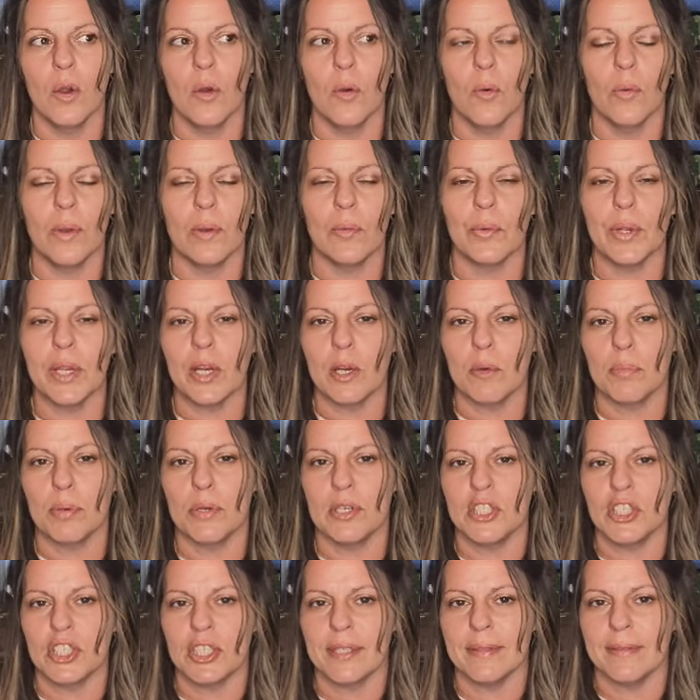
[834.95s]
When we are
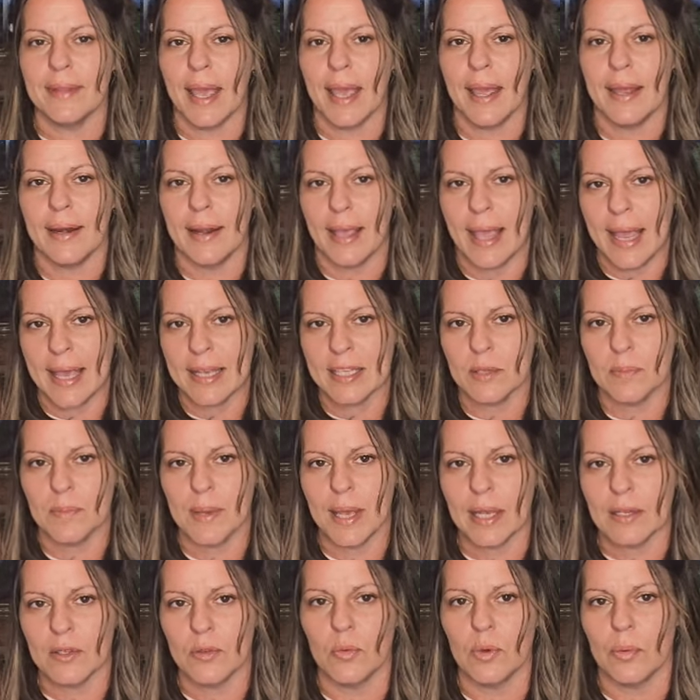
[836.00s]
pushing that
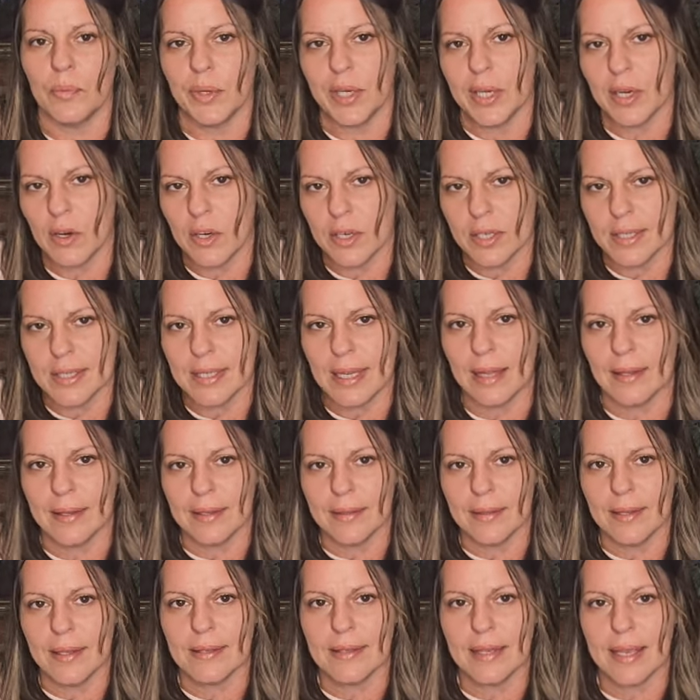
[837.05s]
aspect, when we are selling
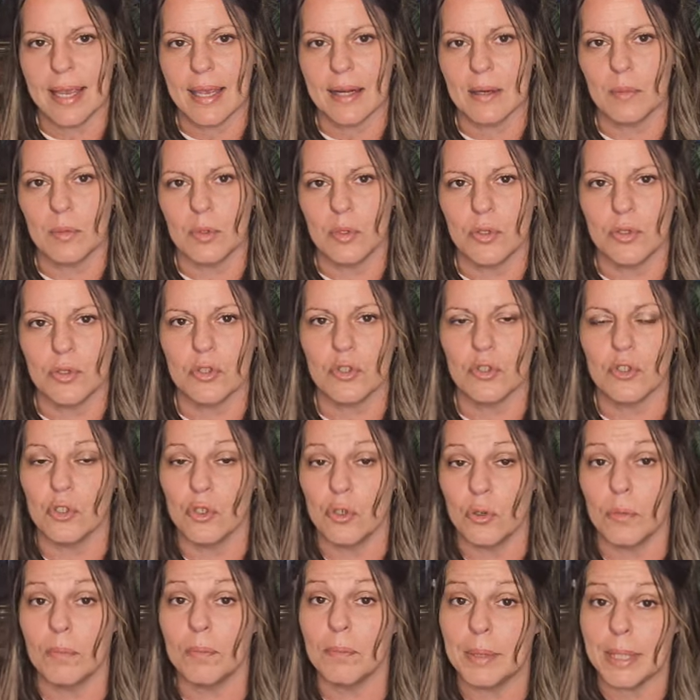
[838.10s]
these animals
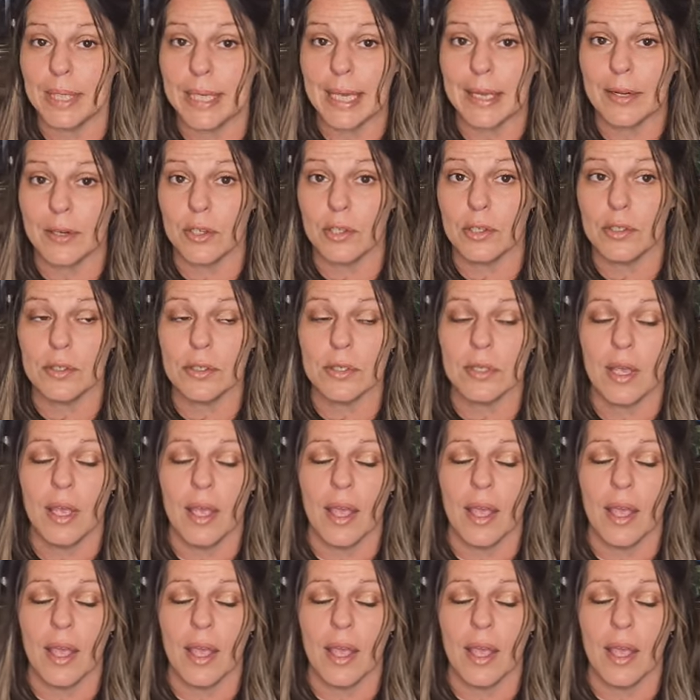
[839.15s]
to beginners,